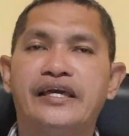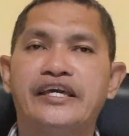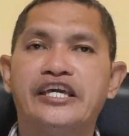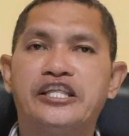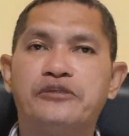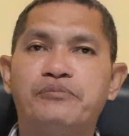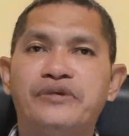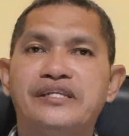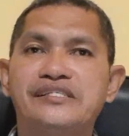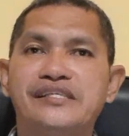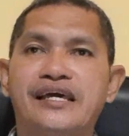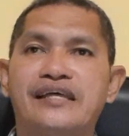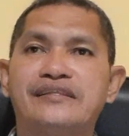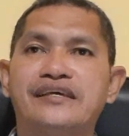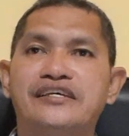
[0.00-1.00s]
It means
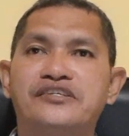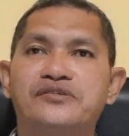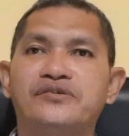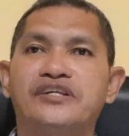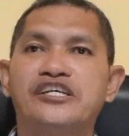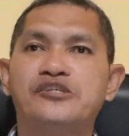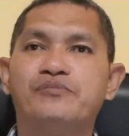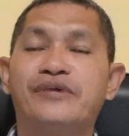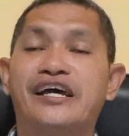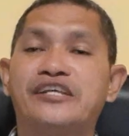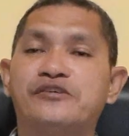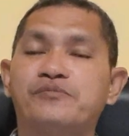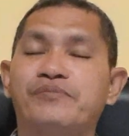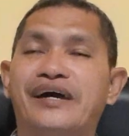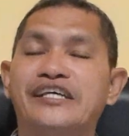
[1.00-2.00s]
that the students
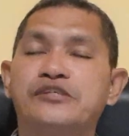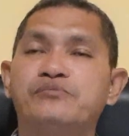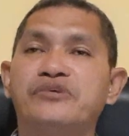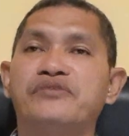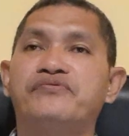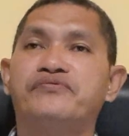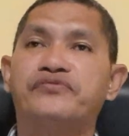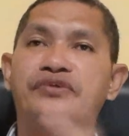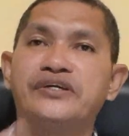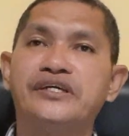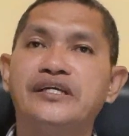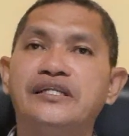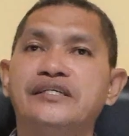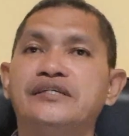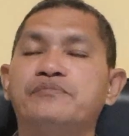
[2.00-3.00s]
must be
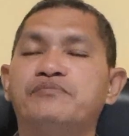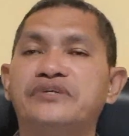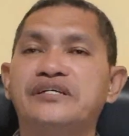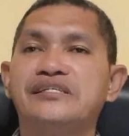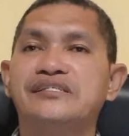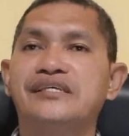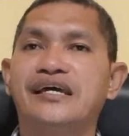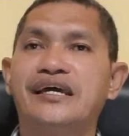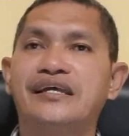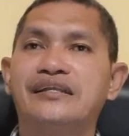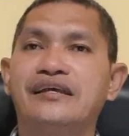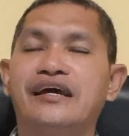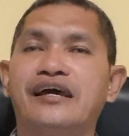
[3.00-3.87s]
freely presenting